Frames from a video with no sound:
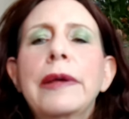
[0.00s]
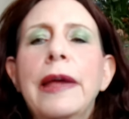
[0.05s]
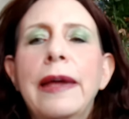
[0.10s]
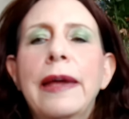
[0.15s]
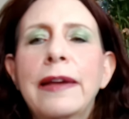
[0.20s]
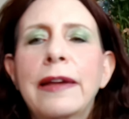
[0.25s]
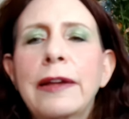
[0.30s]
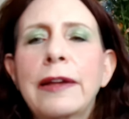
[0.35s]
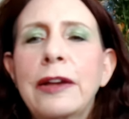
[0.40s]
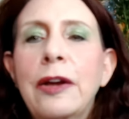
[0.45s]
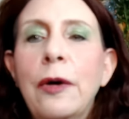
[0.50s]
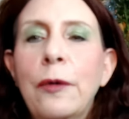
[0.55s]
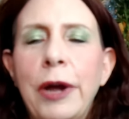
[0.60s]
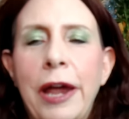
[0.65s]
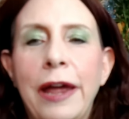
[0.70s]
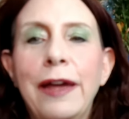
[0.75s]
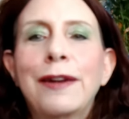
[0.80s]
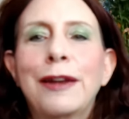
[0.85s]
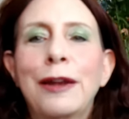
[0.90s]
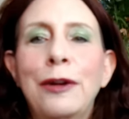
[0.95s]
and go
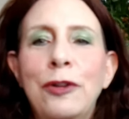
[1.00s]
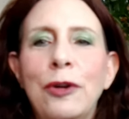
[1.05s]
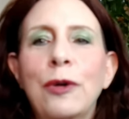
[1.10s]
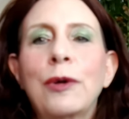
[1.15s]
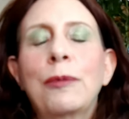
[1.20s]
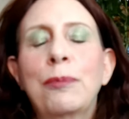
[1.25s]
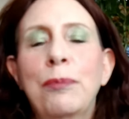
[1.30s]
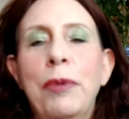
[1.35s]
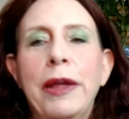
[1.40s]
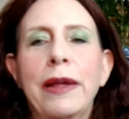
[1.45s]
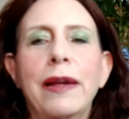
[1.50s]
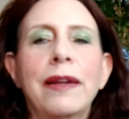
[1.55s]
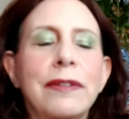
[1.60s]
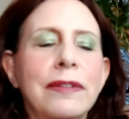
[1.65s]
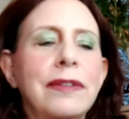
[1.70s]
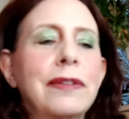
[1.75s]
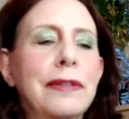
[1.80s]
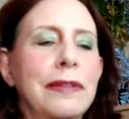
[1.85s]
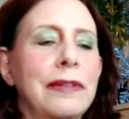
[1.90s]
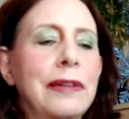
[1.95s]
ahead and do it
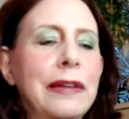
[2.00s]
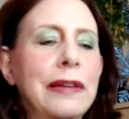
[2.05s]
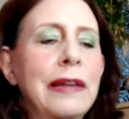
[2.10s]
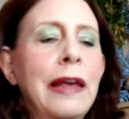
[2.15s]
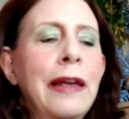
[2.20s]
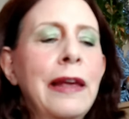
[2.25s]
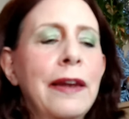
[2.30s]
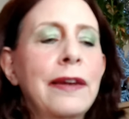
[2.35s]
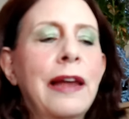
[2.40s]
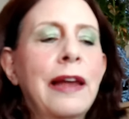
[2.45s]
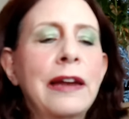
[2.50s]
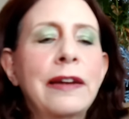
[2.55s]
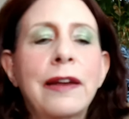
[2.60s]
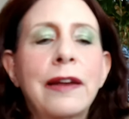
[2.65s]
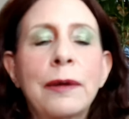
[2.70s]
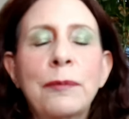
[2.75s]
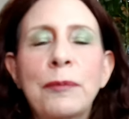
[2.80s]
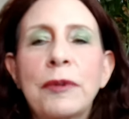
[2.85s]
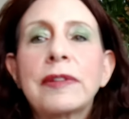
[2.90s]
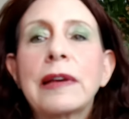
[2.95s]
because nine
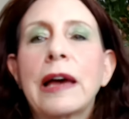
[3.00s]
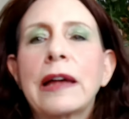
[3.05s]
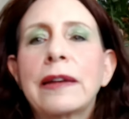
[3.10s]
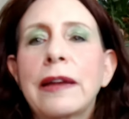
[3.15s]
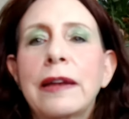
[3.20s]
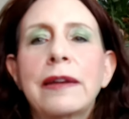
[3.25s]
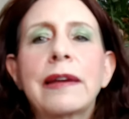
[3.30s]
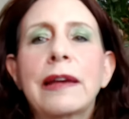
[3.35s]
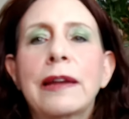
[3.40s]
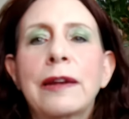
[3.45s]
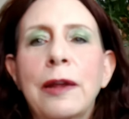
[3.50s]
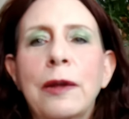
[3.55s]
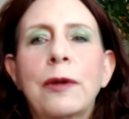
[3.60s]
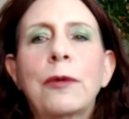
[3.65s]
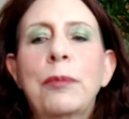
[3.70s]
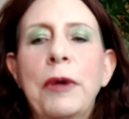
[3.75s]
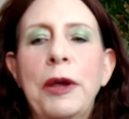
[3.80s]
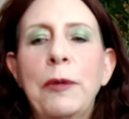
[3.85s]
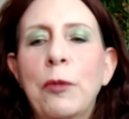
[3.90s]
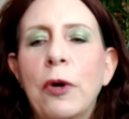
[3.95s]
times out of ten
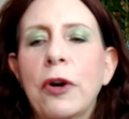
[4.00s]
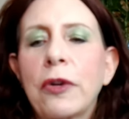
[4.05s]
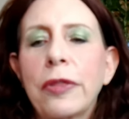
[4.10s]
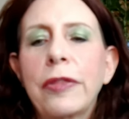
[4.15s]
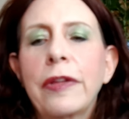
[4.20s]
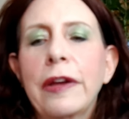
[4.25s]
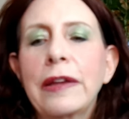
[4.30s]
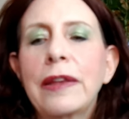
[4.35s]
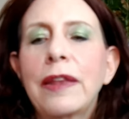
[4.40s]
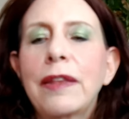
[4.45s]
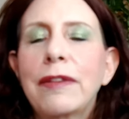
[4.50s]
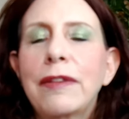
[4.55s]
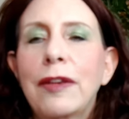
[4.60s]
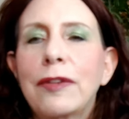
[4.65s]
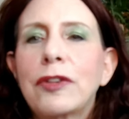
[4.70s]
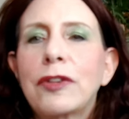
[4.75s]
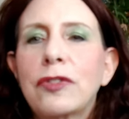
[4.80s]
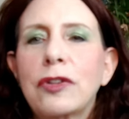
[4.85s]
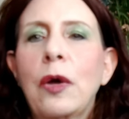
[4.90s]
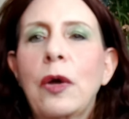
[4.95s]
it'll be worth it.
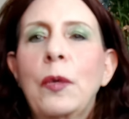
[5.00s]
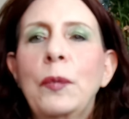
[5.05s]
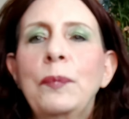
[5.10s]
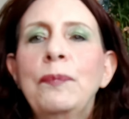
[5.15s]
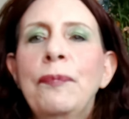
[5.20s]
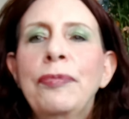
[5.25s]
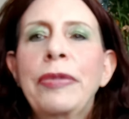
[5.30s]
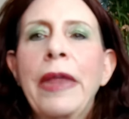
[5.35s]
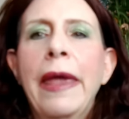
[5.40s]
So